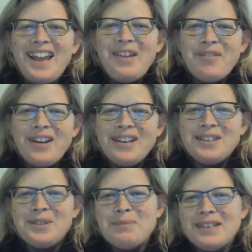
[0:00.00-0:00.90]
Hi friends,
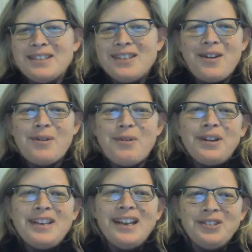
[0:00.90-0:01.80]
it's Mrs. O.
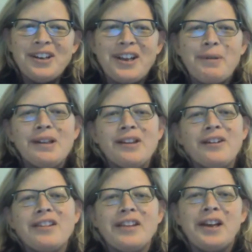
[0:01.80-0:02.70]
Yesterday we
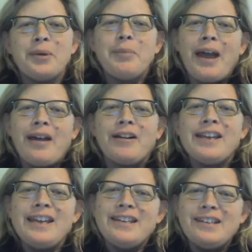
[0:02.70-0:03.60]
learned the letter
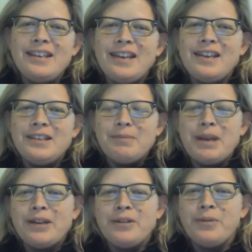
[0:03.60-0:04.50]
pattern ET to
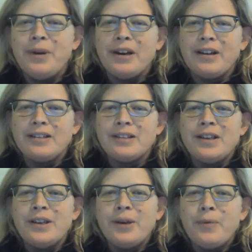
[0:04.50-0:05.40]
make new words.
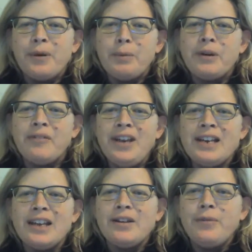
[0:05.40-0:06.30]
When we're
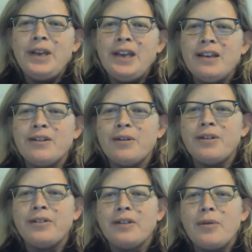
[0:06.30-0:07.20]
reading, we can
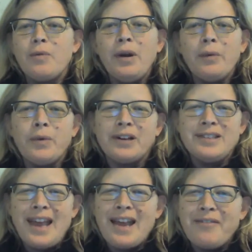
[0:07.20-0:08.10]
notice what
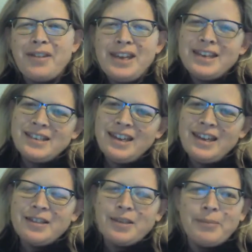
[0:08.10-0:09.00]
words have ET
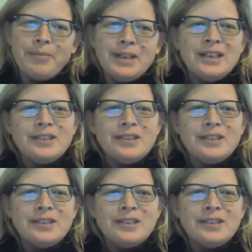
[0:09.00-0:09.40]
in them.